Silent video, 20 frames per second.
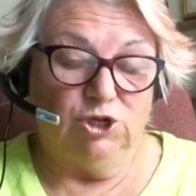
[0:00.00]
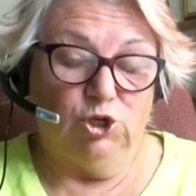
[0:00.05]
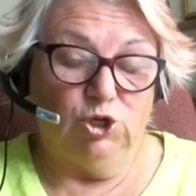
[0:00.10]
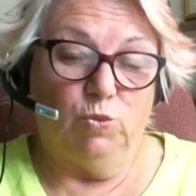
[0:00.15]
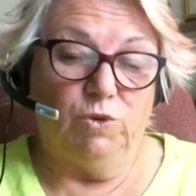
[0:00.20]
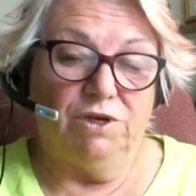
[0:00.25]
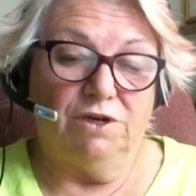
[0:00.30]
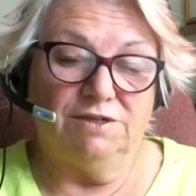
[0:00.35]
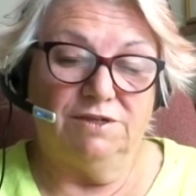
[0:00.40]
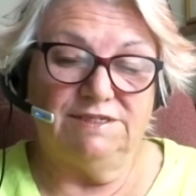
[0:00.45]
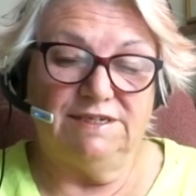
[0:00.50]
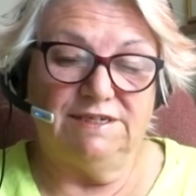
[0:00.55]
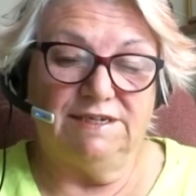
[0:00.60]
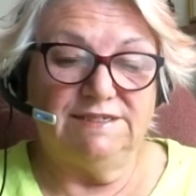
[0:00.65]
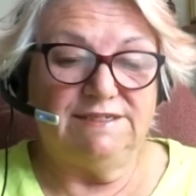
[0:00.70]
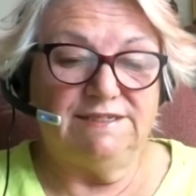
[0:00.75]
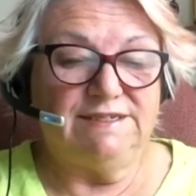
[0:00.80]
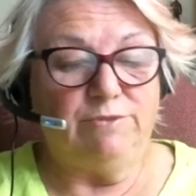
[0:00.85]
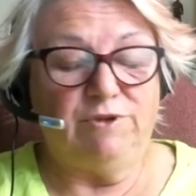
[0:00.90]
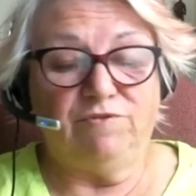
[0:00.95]
We are seeing
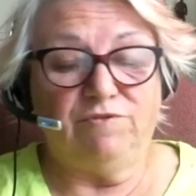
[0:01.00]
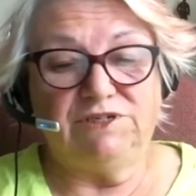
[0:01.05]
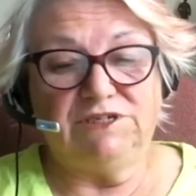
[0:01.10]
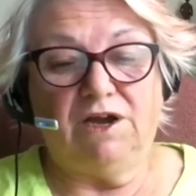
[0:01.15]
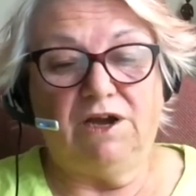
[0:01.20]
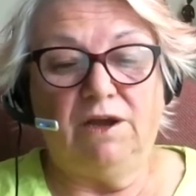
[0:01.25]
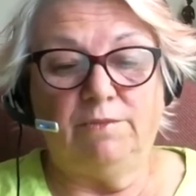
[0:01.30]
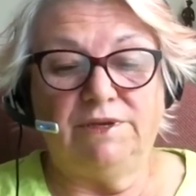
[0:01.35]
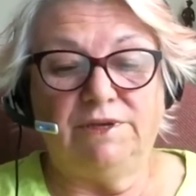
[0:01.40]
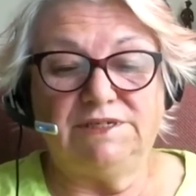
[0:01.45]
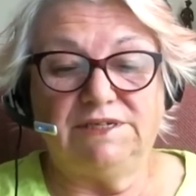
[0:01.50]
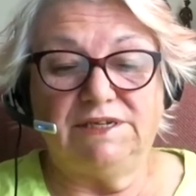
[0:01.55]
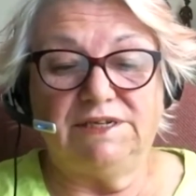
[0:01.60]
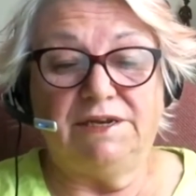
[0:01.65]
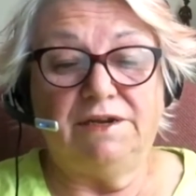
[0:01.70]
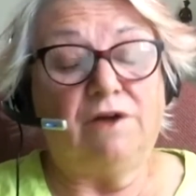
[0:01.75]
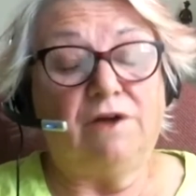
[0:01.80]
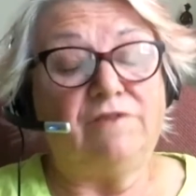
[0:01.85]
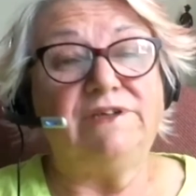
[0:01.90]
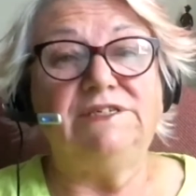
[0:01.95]
semi-retirement in
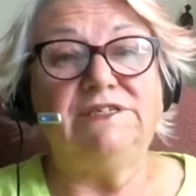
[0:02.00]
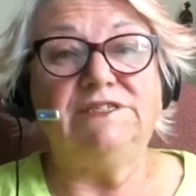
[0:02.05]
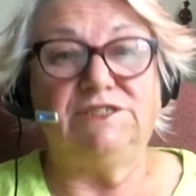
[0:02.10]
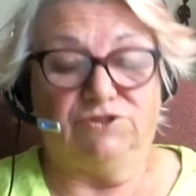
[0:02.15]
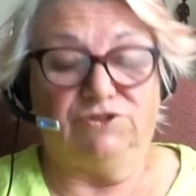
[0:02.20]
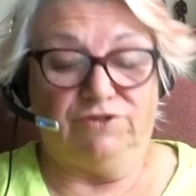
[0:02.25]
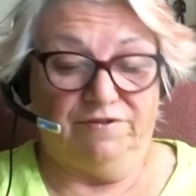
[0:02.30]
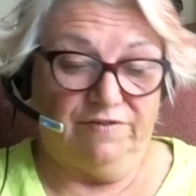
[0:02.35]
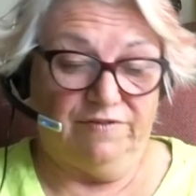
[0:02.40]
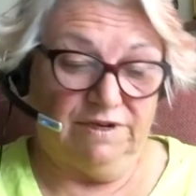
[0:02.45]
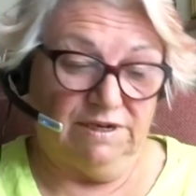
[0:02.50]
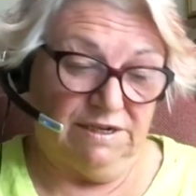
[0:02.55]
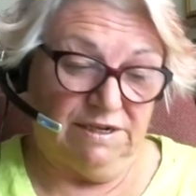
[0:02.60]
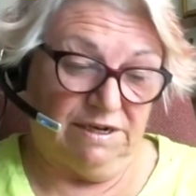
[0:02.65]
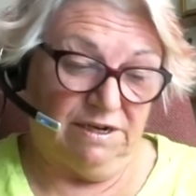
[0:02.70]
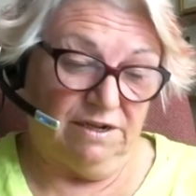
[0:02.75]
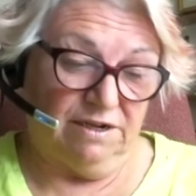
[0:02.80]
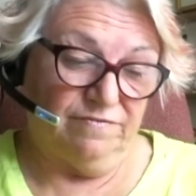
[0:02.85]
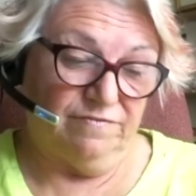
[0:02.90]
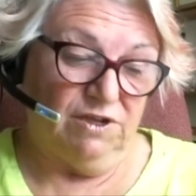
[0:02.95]
our industry, funnily
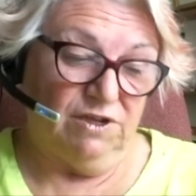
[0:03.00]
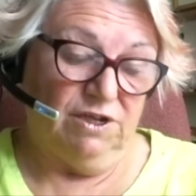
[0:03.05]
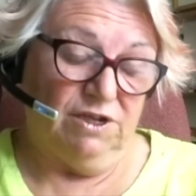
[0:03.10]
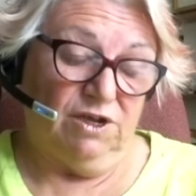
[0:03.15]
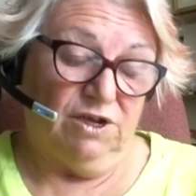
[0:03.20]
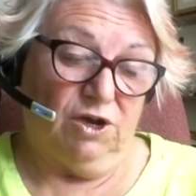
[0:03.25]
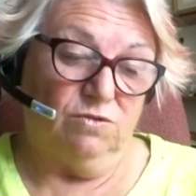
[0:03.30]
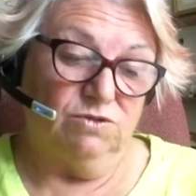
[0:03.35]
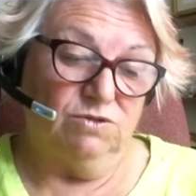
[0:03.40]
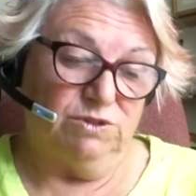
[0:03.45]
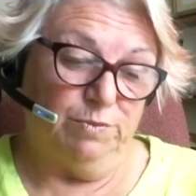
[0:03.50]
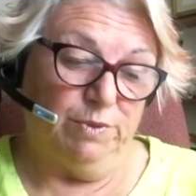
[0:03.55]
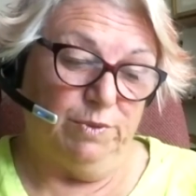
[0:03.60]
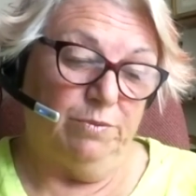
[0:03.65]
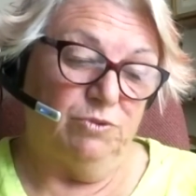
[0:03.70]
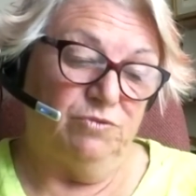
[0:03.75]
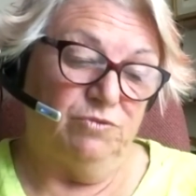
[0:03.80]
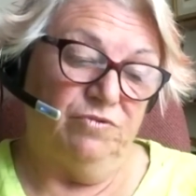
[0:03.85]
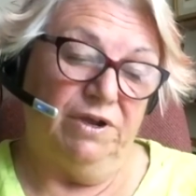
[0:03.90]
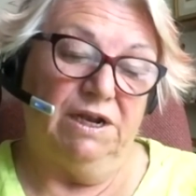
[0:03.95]
enough, older
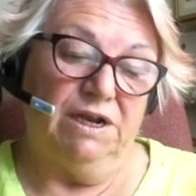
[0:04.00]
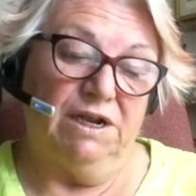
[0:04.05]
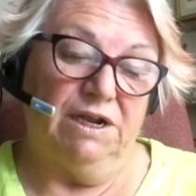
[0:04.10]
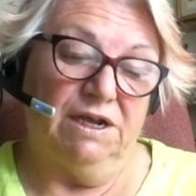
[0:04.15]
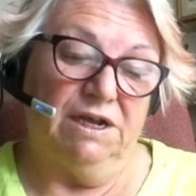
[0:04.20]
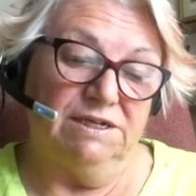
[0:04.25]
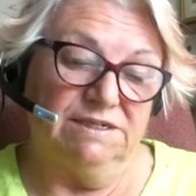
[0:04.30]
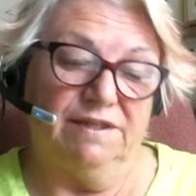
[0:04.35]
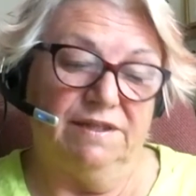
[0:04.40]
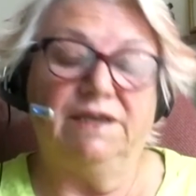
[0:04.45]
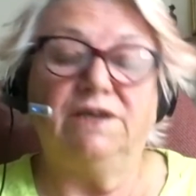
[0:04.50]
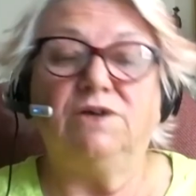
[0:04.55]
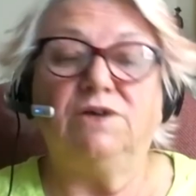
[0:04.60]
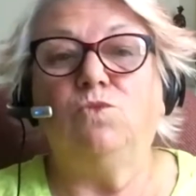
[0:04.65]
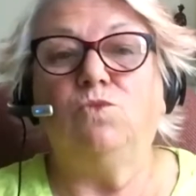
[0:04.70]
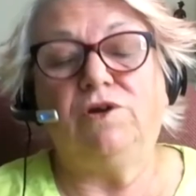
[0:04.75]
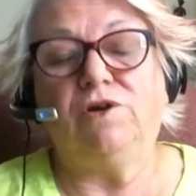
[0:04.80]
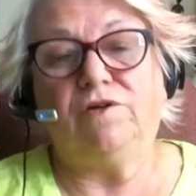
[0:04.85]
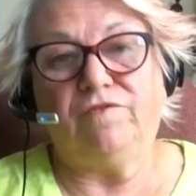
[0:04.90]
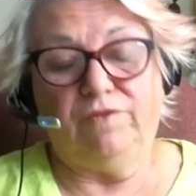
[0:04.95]
people realising they can
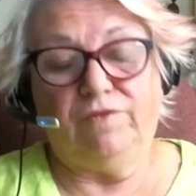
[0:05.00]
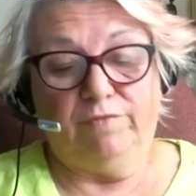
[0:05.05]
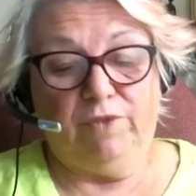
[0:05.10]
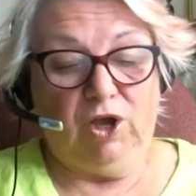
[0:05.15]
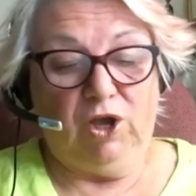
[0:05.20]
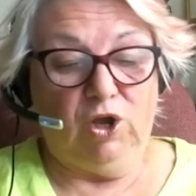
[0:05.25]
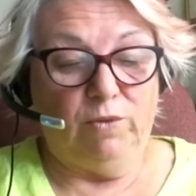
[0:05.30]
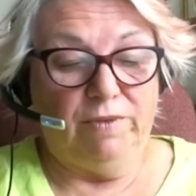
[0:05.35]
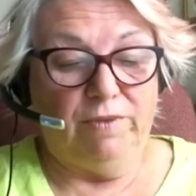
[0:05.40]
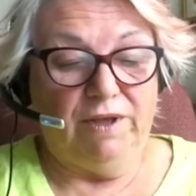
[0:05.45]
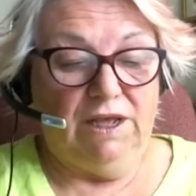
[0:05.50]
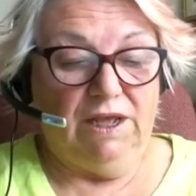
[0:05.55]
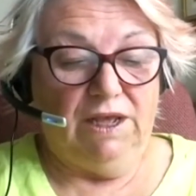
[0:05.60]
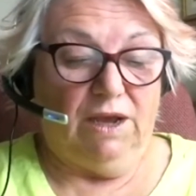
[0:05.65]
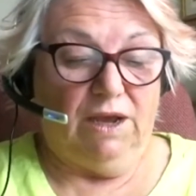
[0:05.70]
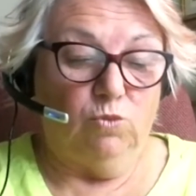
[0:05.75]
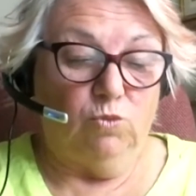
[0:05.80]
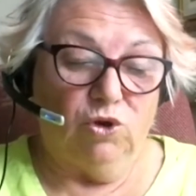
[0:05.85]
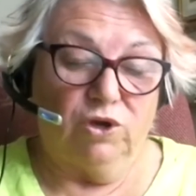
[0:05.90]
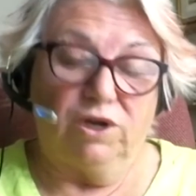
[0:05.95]
work from home
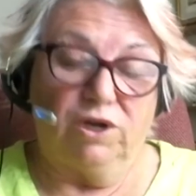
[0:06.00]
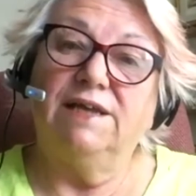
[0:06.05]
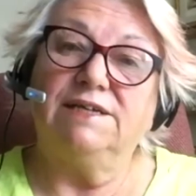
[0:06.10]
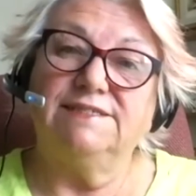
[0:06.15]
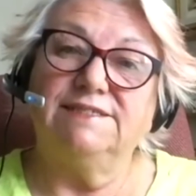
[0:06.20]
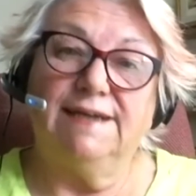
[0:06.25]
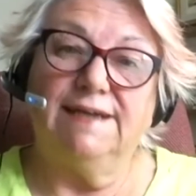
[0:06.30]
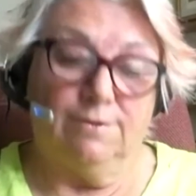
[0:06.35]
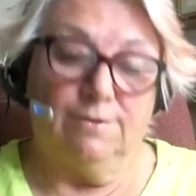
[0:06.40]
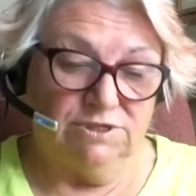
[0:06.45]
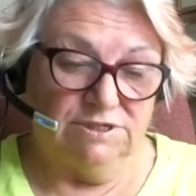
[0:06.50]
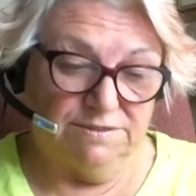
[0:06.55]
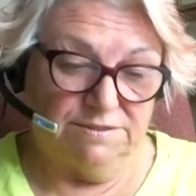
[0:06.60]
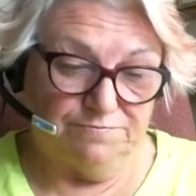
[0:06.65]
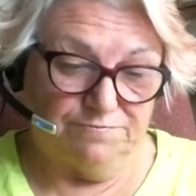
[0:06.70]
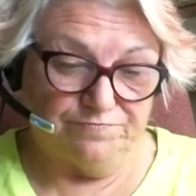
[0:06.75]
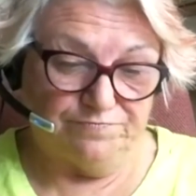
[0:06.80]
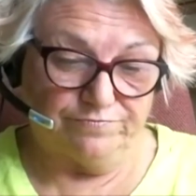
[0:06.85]
and work less hours.